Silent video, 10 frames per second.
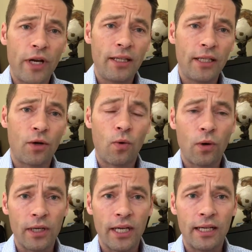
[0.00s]
greatly
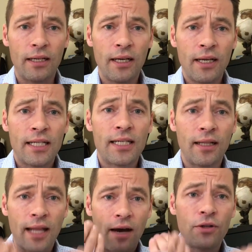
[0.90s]
coordinated
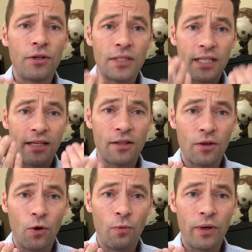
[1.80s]
to allow your
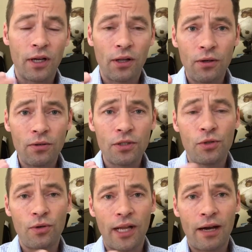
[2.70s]
teeth to open and
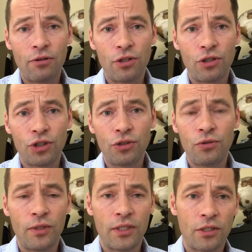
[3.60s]
close, to allow you to
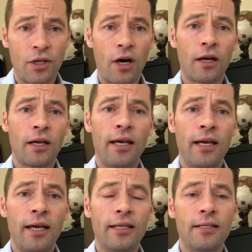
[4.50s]
chew and to talk,
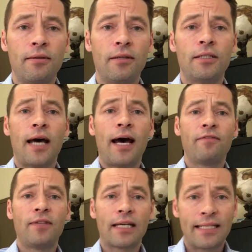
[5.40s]
and to
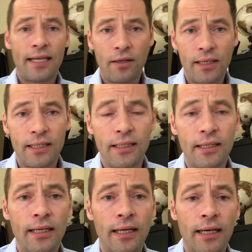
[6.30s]
have
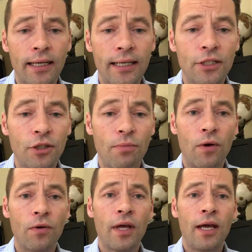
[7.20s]
dexterity in your
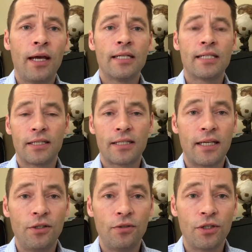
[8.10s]
mouth,
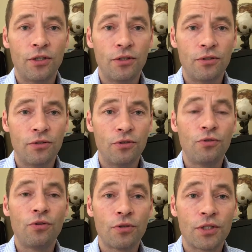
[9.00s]
such that you can
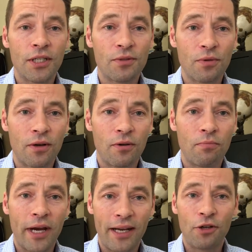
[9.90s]
do those things
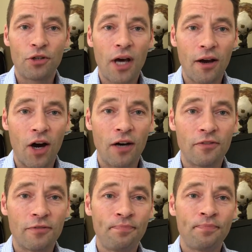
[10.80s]
without biting your tongue
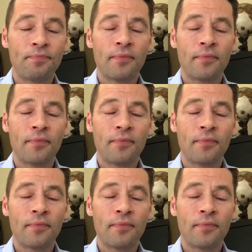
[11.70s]
off.